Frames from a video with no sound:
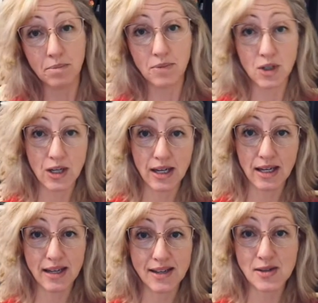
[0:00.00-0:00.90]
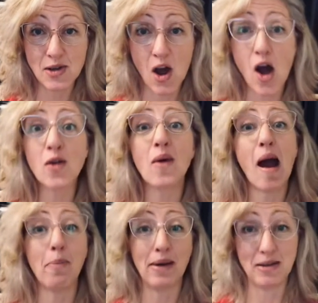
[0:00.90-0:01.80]
Shady is not
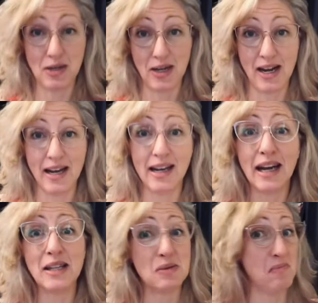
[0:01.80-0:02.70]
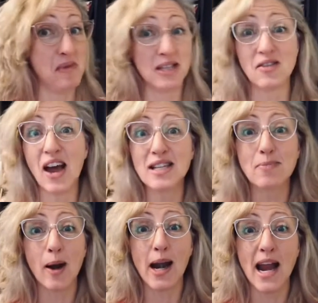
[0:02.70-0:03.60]
rapping today. It's Miss
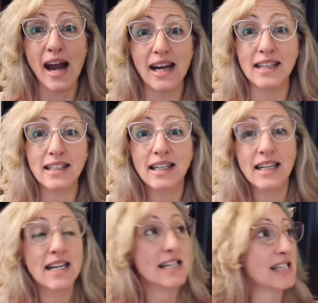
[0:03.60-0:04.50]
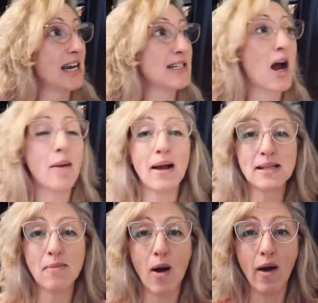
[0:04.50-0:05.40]
Vesperine, St.
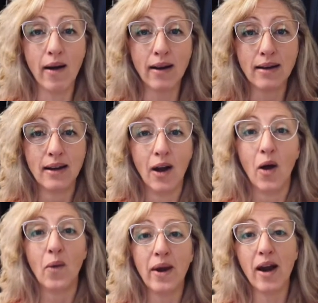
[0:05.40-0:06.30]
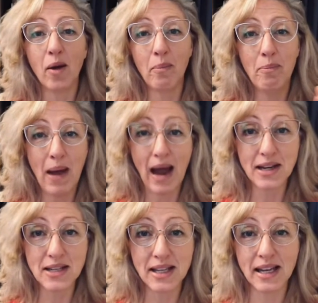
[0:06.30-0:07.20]
Thomas More. We are
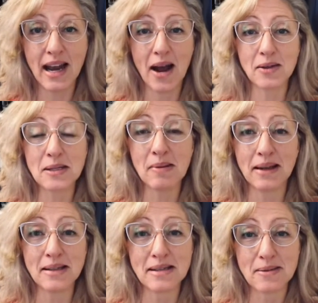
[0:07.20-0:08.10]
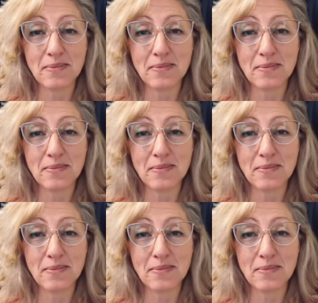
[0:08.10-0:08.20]
back to the announcements.